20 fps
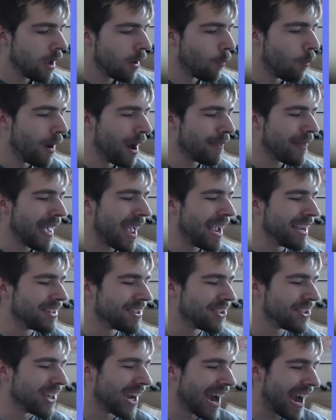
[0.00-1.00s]
with a
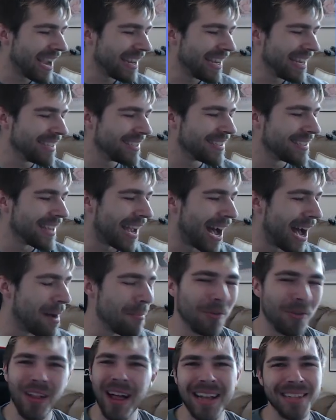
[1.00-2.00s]
shiny
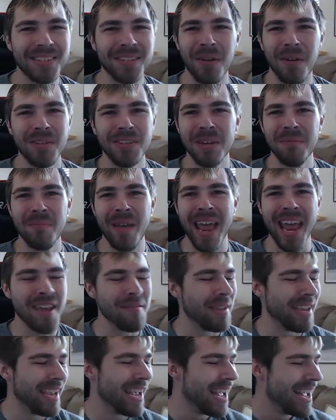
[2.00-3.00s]
Sobble. I told you,
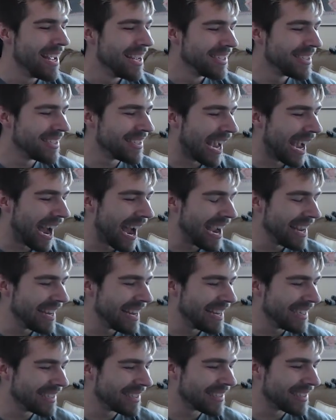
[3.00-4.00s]
baby.
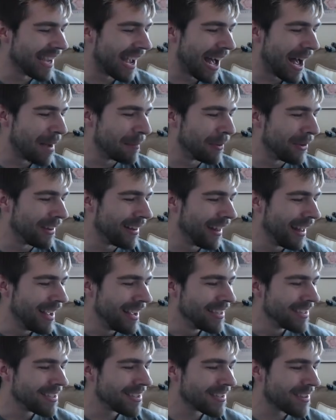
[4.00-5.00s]
Shiny Sobble,
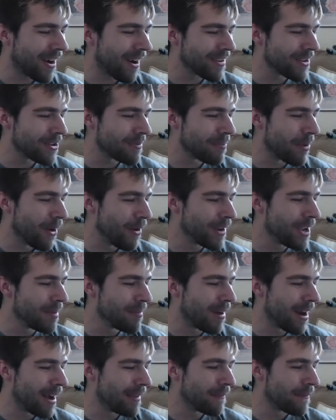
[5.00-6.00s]
starter
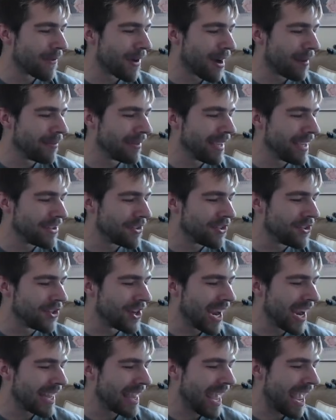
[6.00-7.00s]
Pokemon from the
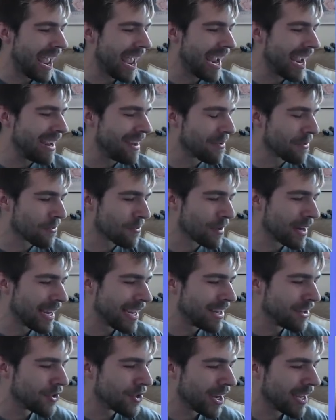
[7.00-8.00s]
Gen 8
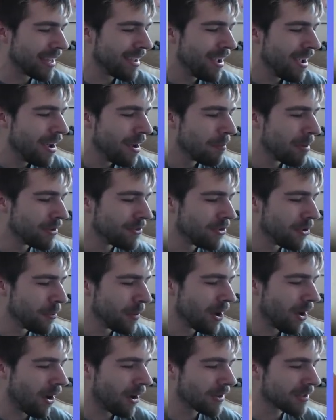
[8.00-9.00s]
region. But do
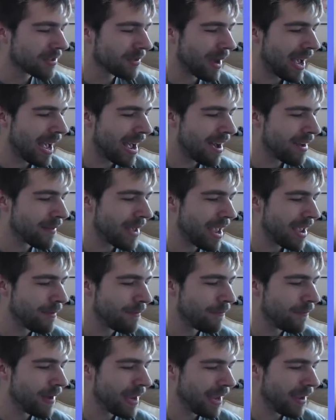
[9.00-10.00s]
we also have a
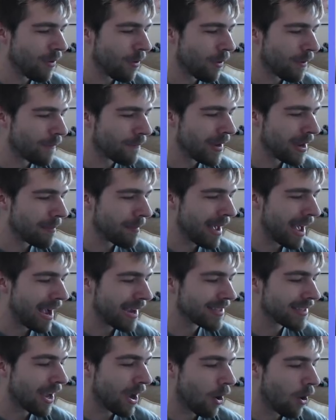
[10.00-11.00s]
V or
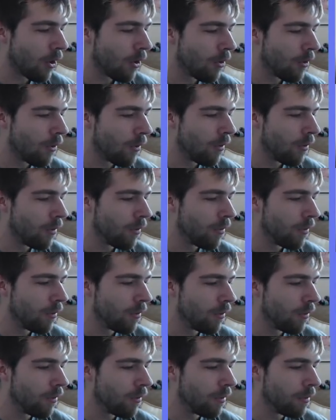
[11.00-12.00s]
VMAX?
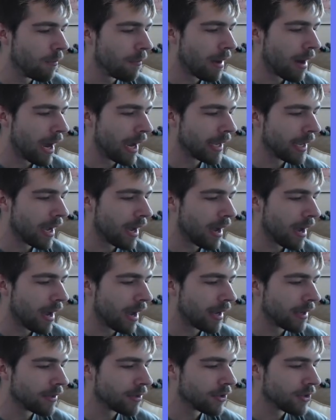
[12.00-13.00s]
Oh my
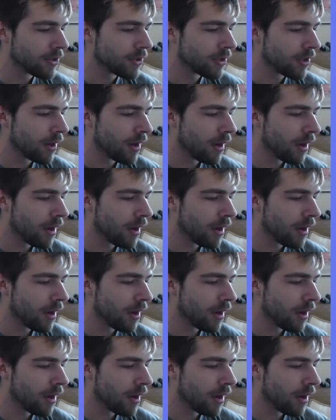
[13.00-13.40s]
gosh.